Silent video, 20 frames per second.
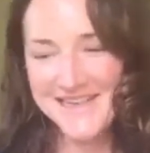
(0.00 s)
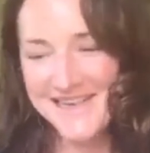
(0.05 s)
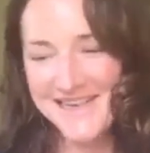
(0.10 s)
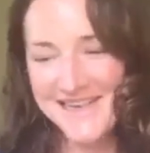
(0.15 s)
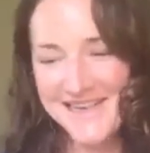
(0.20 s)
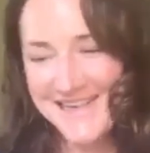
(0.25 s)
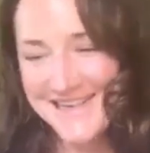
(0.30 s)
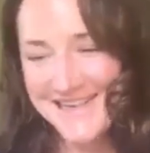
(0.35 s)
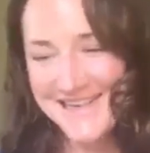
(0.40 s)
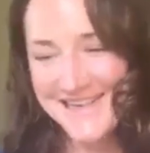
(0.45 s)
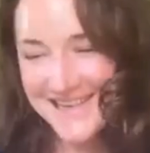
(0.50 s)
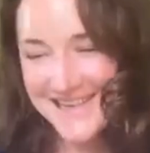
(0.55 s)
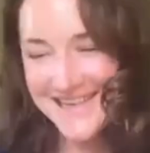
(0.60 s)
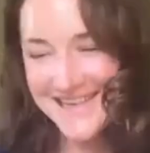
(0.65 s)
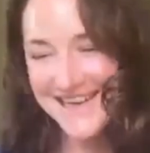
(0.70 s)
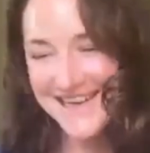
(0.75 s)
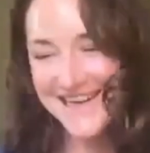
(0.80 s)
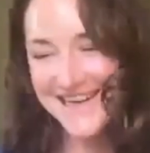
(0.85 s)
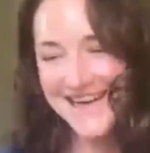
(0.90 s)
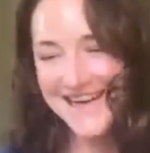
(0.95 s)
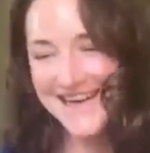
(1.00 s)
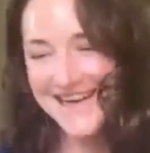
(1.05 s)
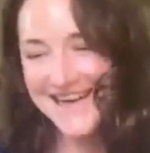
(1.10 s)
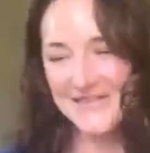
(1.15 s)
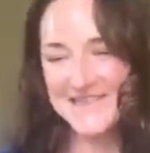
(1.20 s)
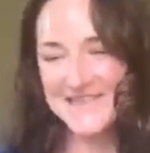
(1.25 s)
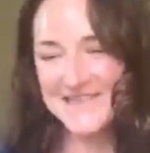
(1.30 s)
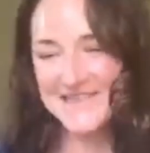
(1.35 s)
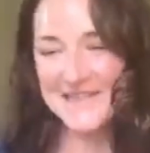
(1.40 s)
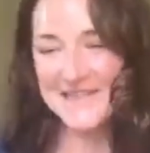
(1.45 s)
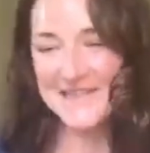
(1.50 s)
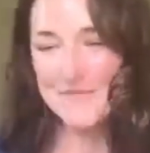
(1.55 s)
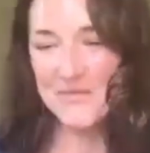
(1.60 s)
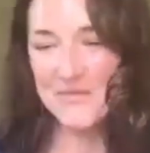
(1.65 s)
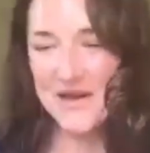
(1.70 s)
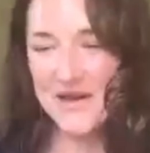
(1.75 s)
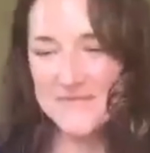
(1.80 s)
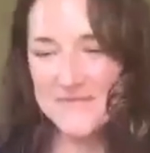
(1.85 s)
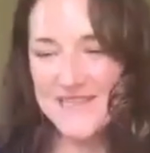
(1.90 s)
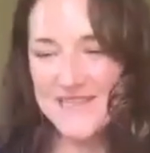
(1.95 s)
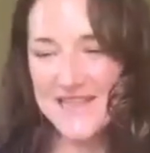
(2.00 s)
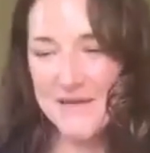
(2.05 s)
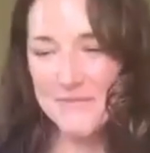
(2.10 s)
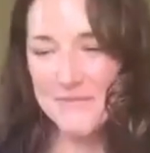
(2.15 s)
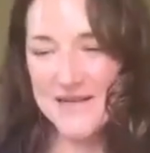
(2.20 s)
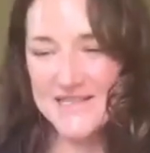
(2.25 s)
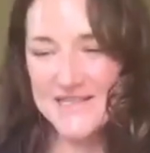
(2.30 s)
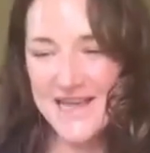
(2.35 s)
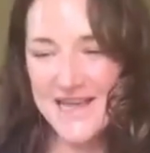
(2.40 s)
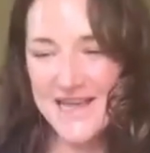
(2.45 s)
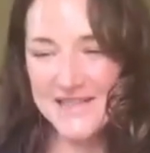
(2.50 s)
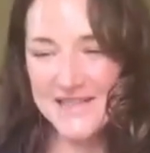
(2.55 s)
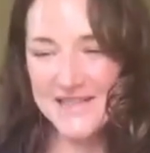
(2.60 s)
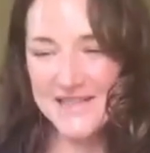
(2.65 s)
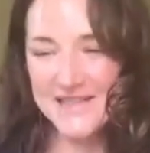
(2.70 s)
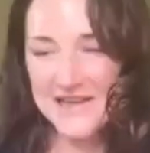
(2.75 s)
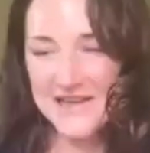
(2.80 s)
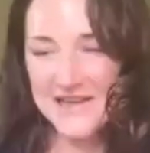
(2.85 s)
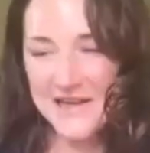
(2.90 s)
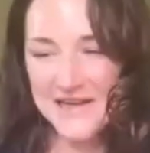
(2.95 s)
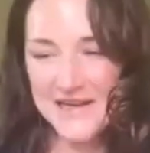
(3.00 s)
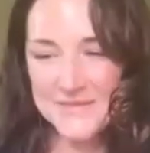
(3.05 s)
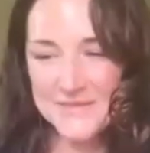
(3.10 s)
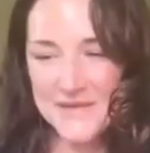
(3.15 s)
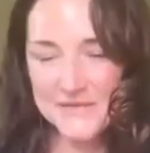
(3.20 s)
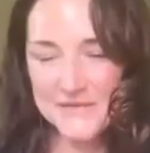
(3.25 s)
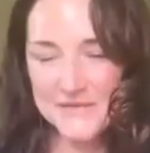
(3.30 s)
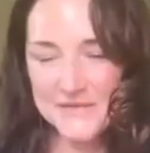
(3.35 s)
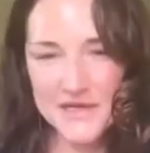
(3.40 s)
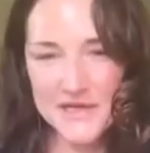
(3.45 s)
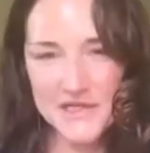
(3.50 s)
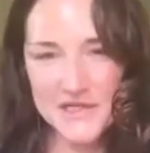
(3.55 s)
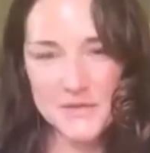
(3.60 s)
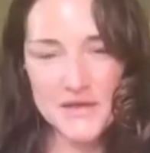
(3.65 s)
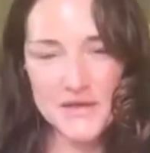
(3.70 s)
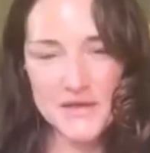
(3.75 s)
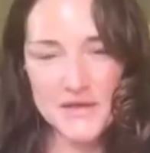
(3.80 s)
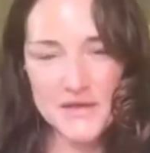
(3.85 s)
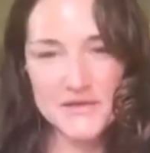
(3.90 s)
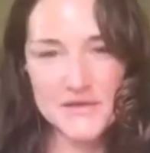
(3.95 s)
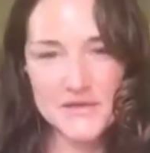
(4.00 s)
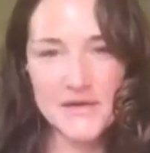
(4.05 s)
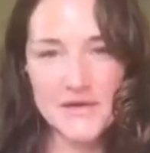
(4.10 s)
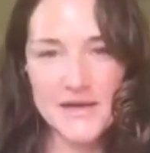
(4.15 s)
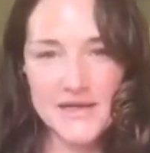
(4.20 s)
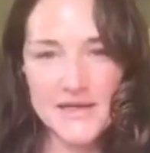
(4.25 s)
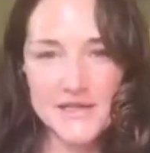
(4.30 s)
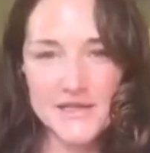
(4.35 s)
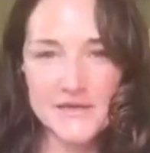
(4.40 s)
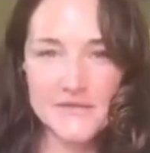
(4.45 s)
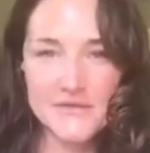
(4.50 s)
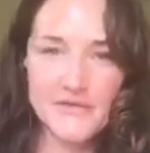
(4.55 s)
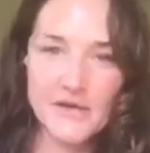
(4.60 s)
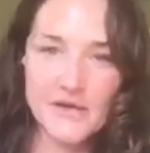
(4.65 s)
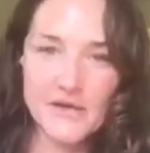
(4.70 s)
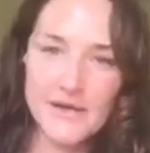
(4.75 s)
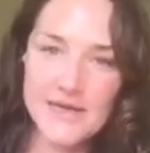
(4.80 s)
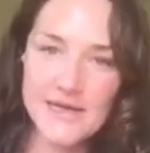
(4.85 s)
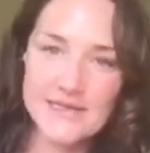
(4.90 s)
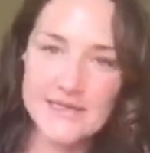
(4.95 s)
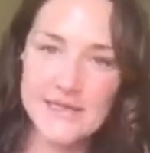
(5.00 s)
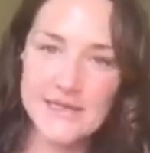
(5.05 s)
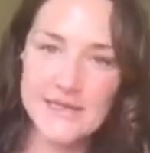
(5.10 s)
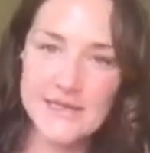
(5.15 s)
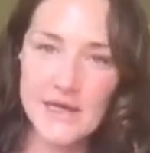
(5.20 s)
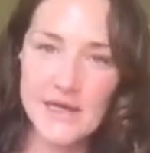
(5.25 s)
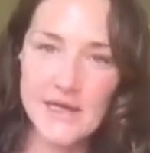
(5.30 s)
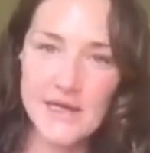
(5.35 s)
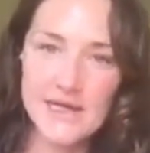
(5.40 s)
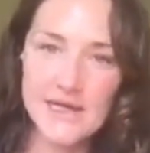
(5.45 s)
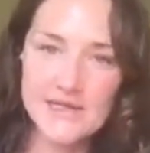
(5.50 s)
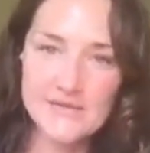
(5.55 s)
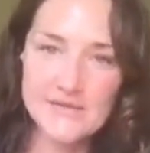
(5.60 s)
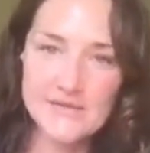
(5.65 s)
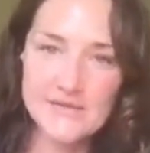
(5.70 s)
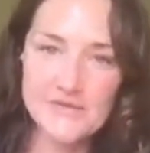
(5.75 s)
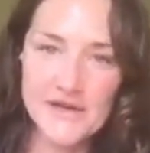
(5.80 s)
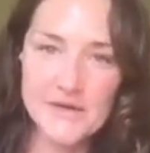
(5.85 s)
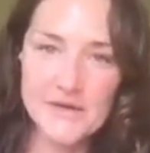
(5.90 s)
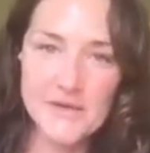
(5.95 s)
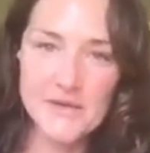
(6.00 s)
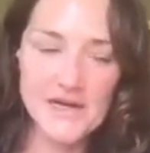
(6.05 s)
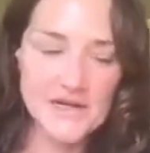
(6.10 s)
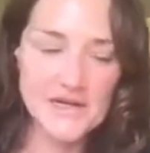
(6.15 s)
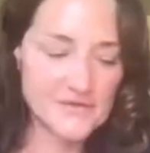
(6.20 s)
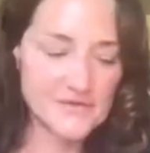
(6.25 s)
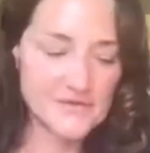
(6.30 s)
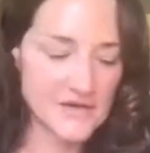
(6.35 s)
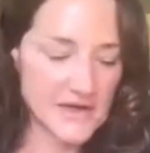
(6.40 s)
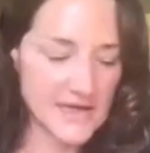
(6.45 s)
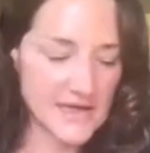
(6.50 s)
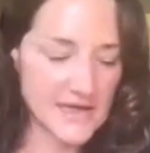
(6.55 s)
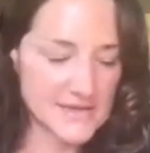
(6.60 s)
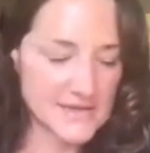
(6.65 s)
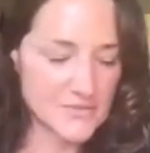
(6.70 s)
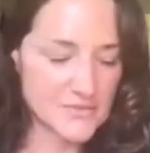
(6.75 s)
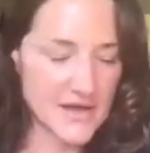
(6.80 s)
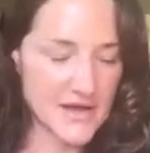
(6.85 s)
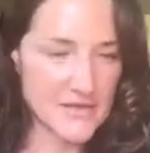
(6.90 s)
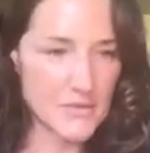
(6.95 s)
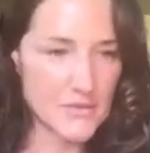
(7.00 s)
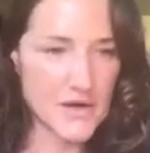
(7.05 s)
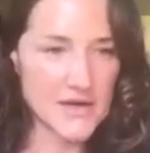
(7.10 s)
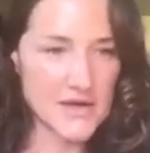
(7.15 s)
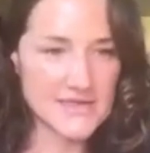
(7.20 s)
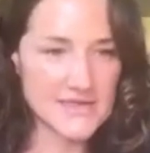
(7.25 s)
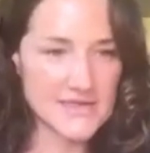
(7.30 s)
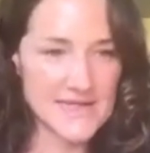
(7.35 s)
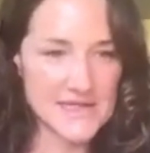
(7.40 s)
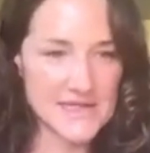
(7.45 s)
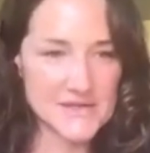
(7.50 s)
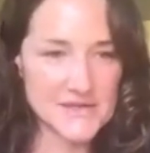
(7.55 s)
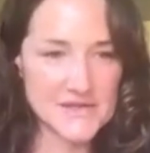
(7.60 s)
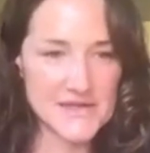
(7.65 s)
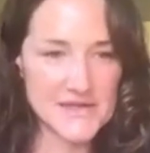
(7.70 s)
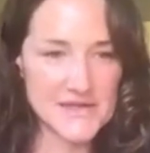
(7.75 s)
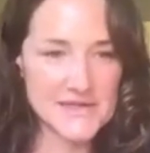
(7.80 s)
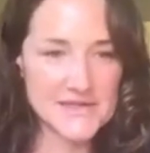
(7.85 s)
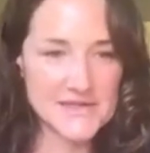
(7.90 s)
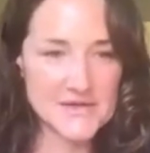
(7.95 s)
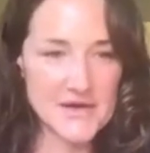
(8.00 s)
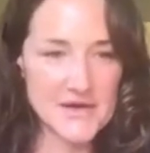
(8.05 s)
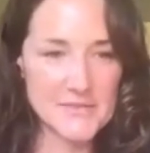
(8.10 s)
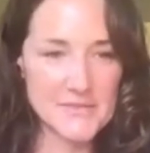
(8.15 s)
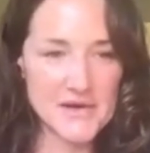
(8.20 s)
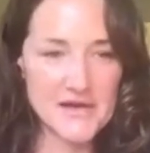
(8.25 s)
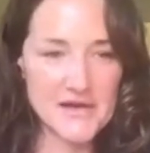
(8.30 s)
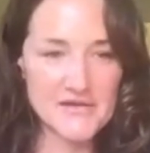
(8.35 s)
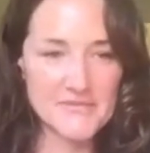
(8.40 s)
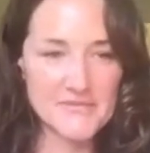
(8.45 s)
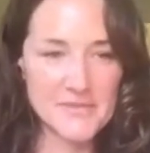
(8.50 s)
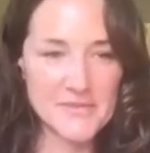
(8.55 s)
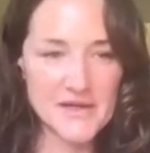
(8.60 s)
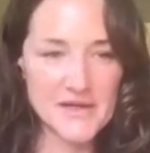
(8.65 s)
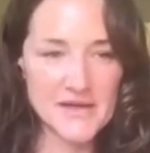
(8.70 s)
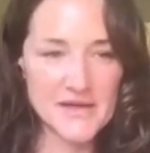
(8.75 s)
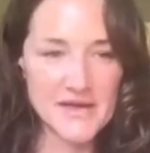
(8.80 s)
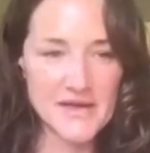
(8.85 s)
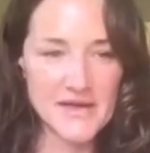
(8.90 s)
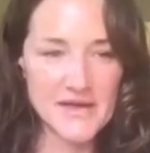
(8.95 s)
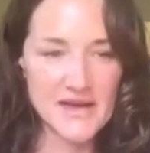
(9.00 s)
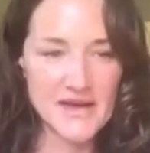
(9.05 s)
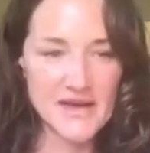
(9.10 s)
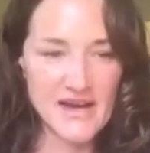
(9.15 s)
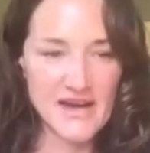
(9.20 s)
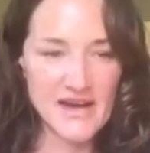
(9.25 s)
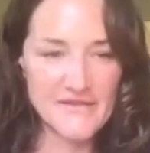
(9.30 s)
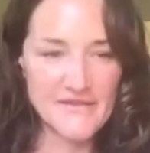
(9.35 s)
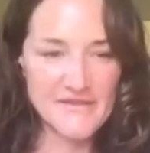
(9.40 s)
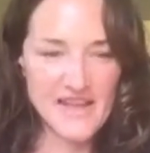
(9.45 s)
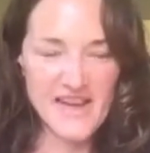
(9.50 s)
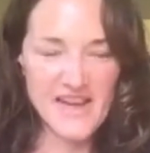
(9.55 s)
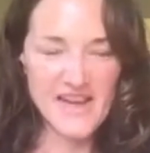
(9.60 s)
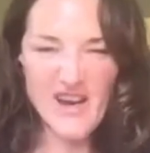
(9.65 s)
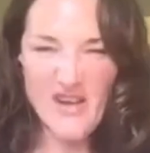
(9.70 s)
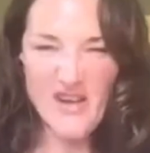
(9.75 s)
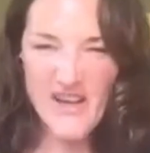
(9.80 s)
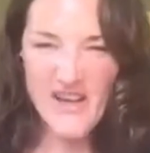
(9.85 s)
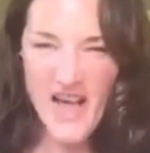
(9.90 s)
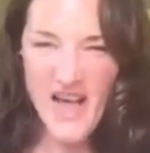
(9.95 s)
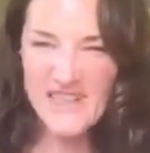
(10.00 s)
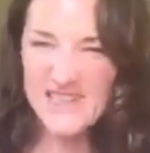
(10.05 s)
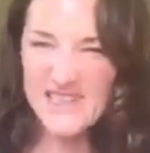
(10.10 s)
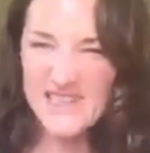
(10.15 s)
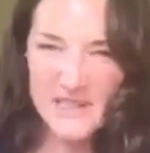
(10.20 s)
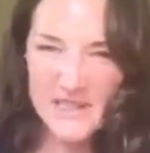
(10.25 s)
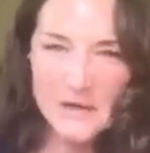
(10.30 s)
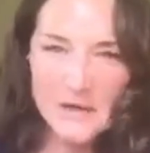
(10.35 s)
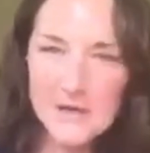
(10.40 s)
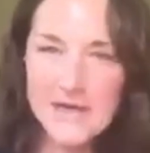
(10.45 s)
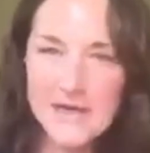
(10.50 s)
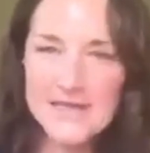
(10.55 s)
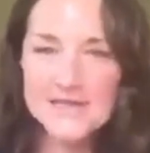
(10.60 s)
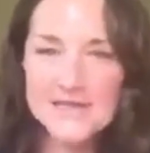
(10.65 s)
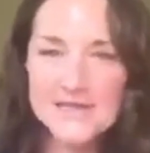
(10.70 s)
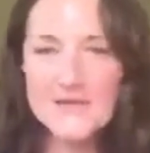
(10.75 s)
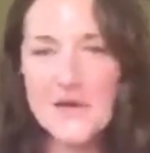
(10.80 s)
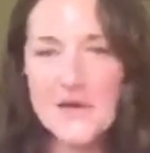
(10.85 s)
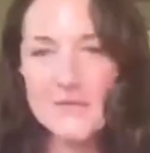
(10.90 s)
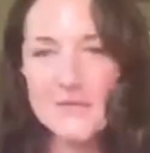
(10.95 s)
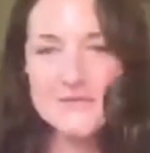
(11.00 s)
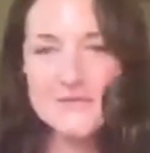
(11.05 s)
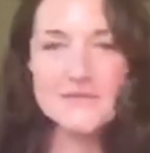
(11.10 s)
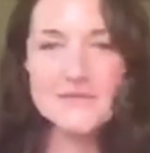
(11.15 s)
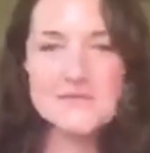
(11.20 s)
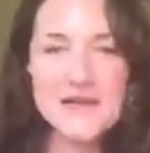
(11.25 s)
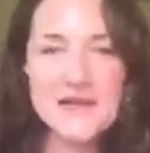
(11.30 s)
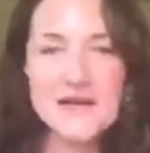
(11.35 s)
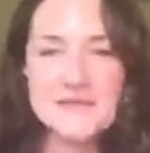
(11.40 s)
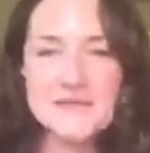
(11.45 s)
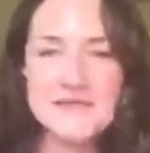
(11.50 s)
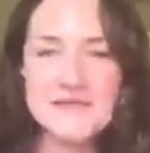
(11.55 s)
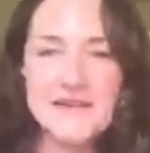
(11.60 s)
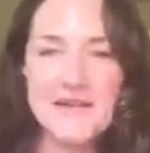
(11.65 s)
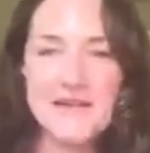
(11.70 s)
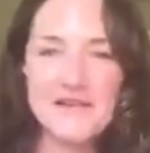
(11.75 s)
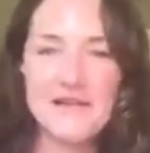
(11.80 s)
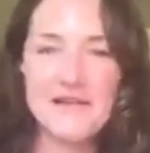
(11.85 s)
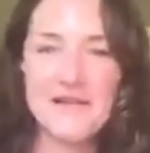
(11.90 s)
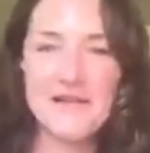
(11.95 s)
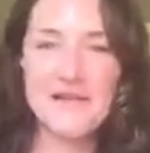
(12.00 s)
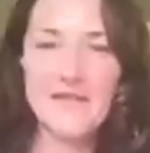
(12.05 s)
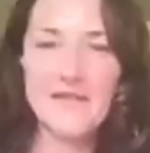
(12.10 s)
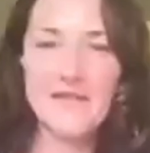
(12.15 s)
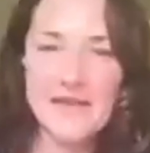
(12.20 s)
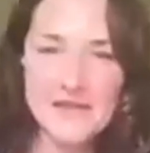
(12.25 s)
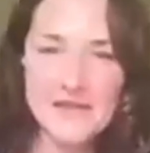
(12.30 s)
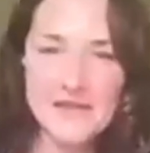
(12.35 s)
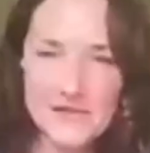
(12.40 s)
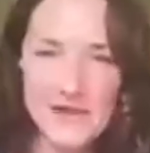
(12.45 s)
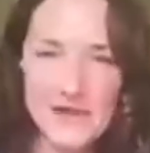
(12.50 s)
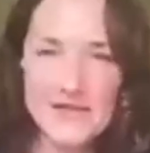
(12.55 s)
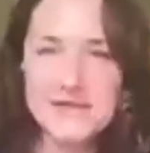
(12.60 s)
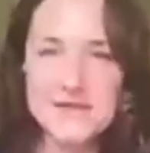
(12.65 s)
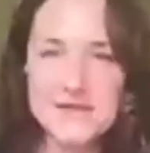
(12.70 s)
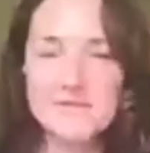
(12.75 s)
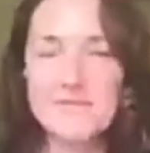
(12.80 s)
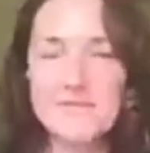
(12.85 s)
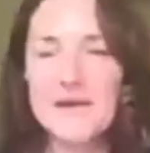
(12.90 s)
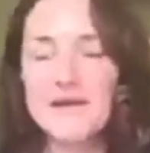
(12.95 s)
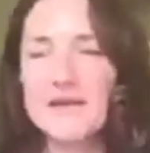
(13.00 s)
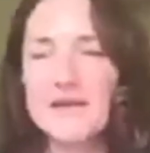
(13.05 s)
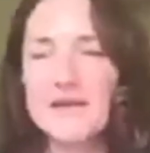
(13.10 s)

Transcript: Having said that, preempting that by saying that I know you're going to speak to Richie Bostock, and I do follow his, he's a friend of mine, I do follow his breathwork sessions on Instagram Live, but I feel a lot of hustle on Instagram sometimes, and I feel like that detracts from uh,